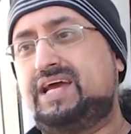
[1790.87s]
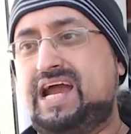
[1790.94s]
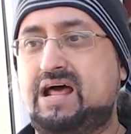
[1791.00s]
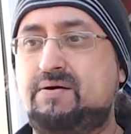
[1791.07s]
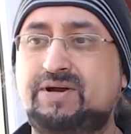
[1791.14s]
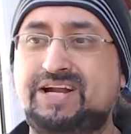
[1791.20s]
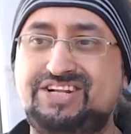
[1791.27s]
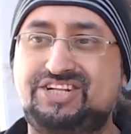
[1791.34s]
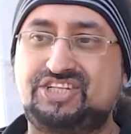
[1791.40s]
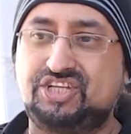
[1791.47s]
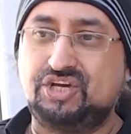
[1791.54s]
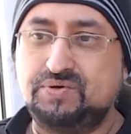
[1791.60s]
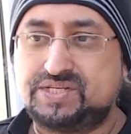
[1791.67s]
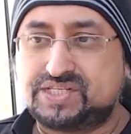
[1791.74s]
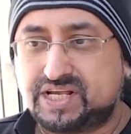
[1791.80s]
And I'm going to
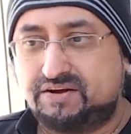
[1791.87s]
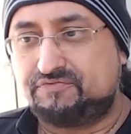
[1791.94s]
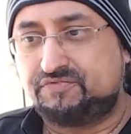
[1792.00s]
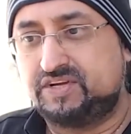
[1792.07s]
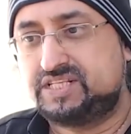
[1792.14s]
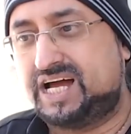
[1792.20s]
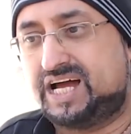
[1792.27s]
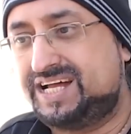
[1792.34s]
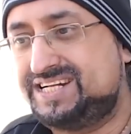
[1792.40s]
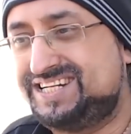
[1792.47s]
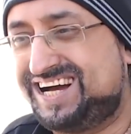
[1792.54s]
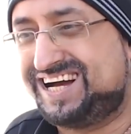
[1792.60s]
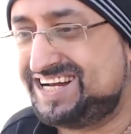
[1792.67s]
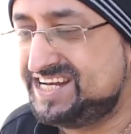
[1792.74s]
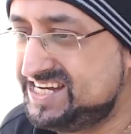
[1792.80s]
do something that
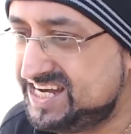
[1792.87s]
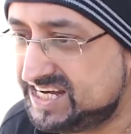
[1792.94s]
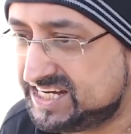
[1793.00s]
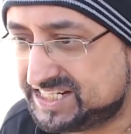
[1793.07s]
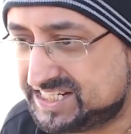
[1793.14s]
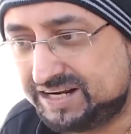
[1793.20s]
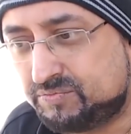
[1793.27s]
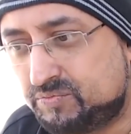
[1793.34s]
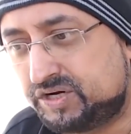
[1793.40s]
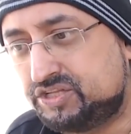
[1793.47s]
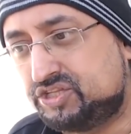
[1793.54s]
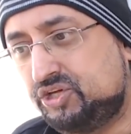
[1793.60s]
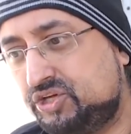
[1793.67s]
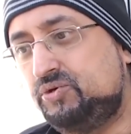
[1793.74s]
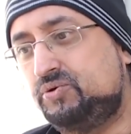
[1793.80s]
I didn't
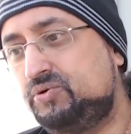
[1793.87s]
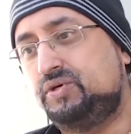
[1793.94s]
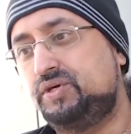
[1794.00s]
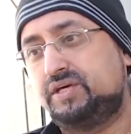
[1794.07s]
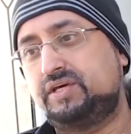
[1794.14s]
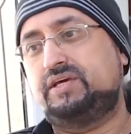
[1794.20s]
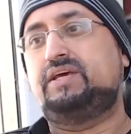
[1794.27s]
want to do.